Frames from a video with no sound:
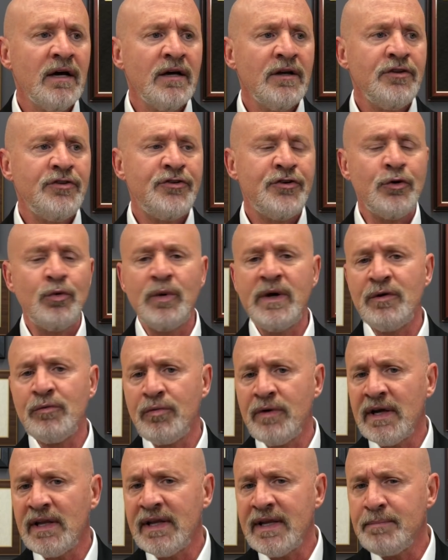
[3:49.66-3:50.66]
Do we
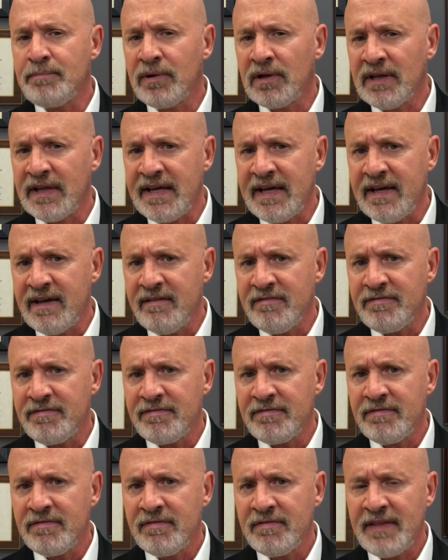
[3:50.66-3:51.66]
really believe
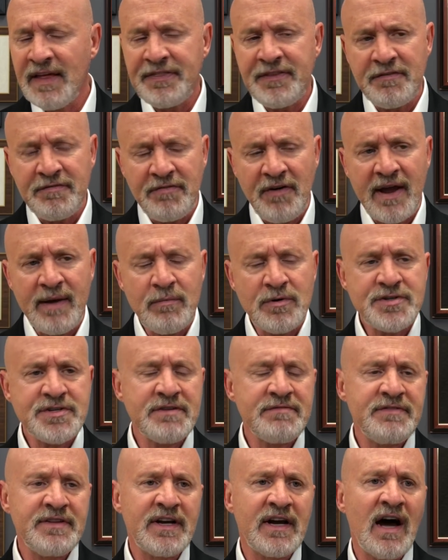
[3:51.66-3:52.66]
that the framers
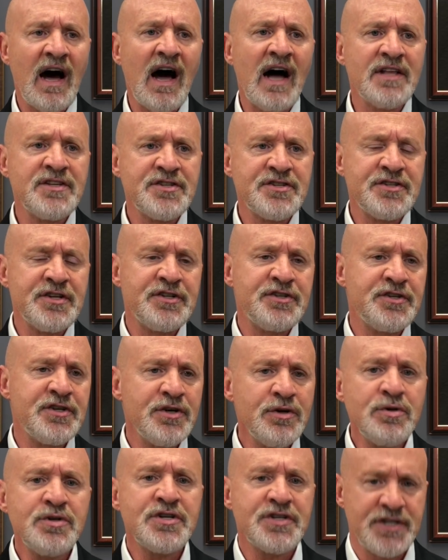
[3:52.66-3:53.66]
of the
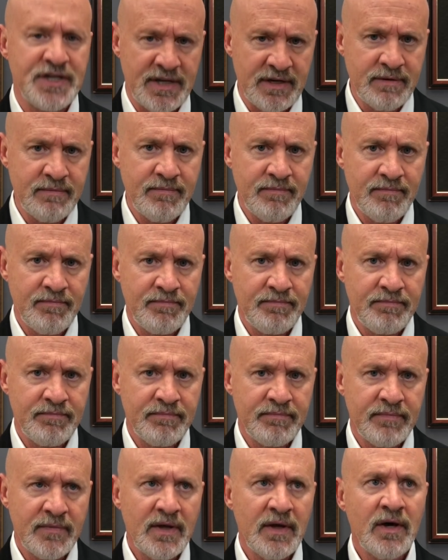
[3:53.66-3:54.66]
Constitution
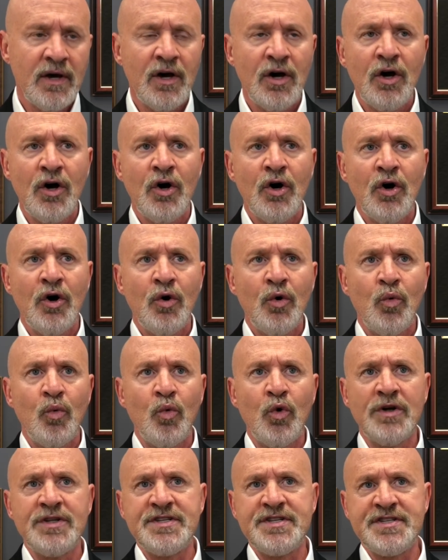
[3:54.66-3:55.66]

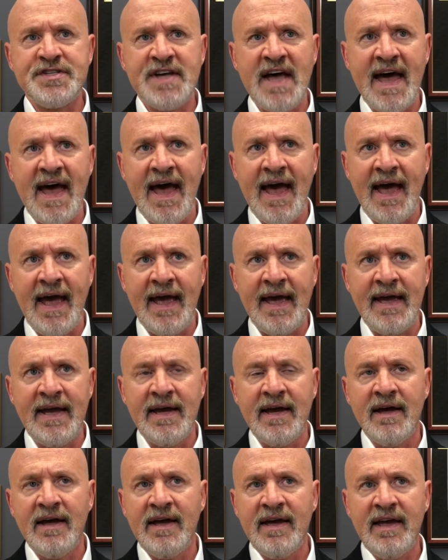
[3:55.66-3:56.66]
would say,
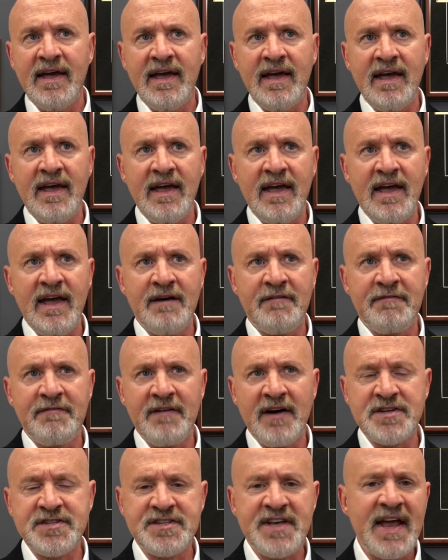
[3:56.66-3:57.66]
if
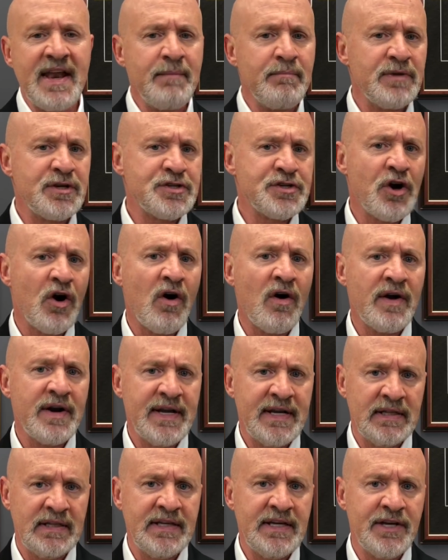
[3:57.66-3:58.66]
a Senate
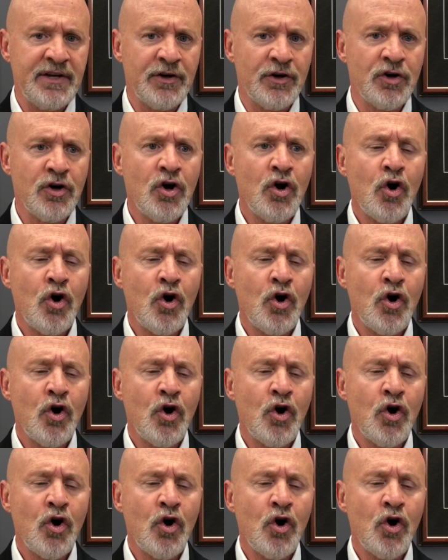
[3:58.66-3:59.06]
Majority Leader